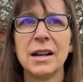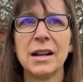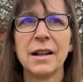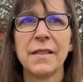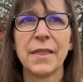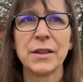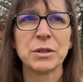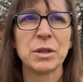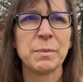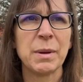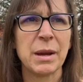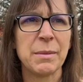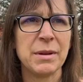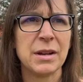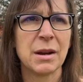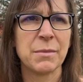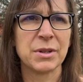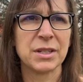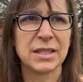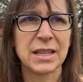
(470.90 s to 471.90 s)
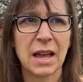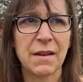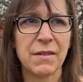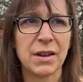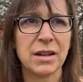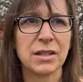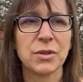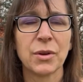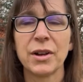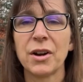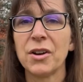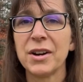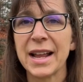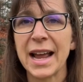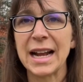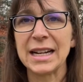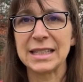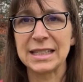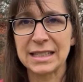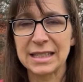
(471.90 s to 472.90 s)
this is baby number 7. So I'd already
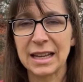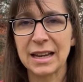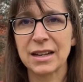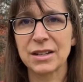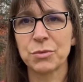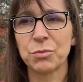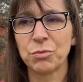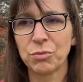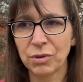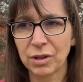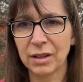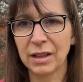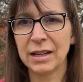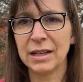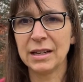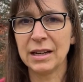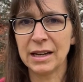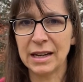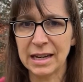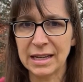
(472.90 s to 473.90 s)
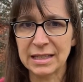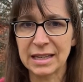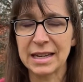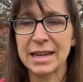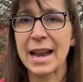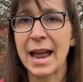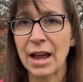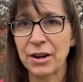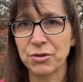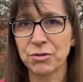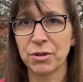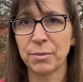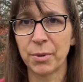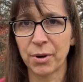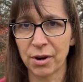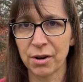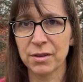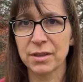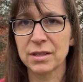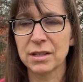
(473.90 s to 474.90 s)
had 6 really easy natural
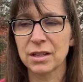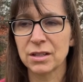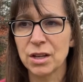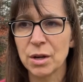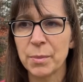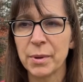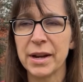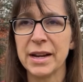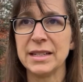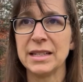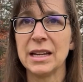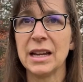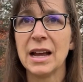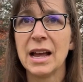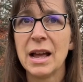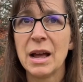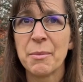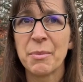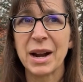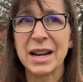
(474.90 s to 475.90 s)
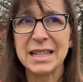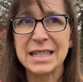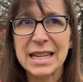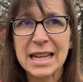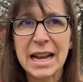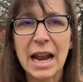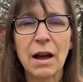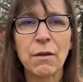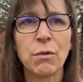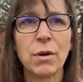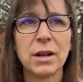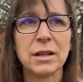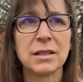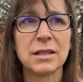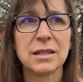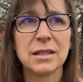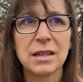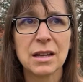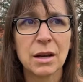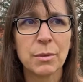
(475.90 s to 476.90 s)
births, super easy. But I did have one
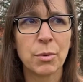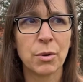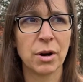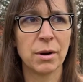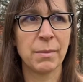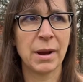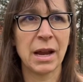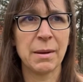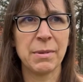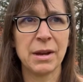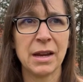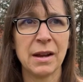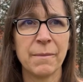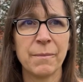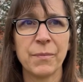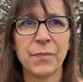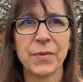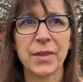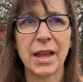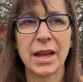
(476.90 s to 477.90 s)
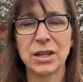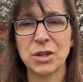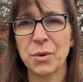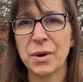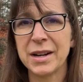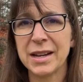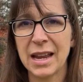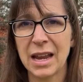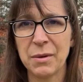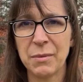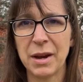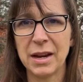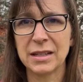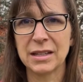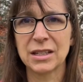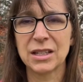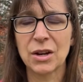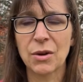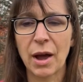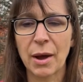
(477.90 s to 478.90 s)
stillborn baby at 28 weeks.
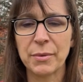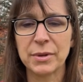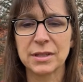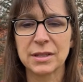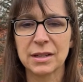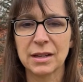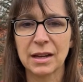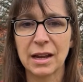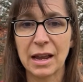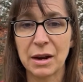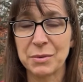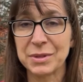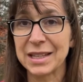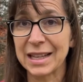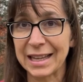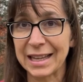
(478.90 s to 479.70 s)
And so it was the